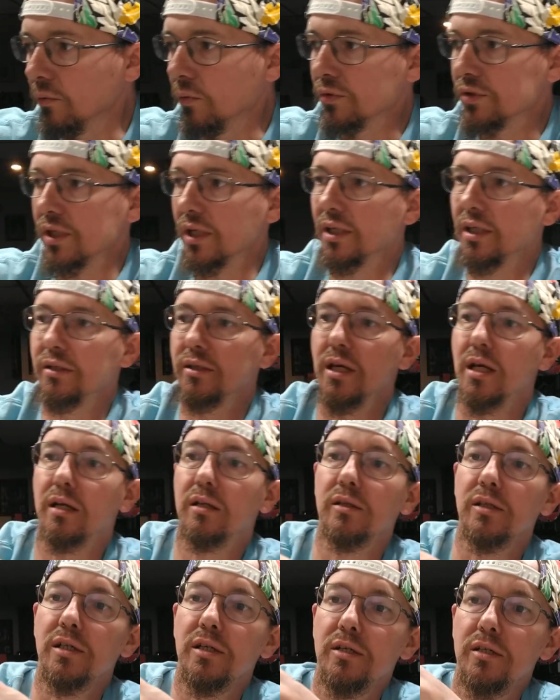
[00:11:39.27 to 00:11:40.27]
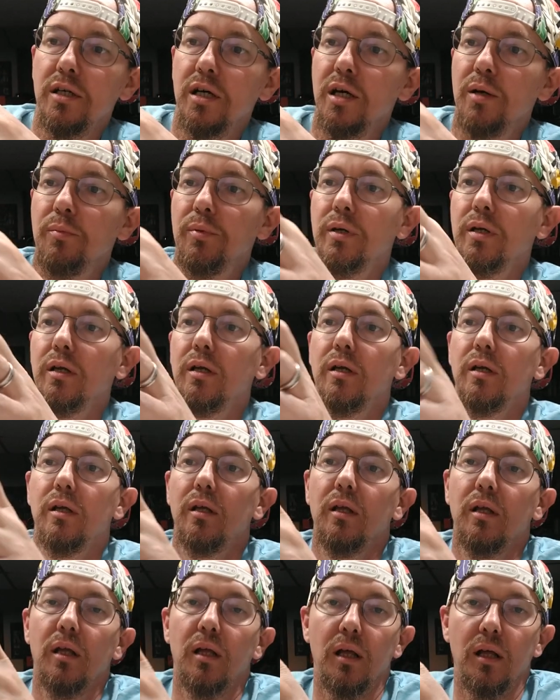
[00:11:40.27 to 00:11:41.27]
once I get that cleaned up
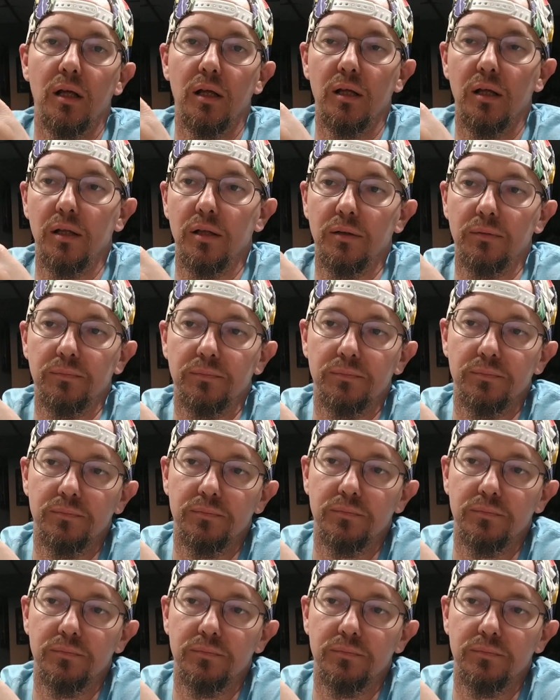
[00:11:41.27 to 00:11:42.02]
uh,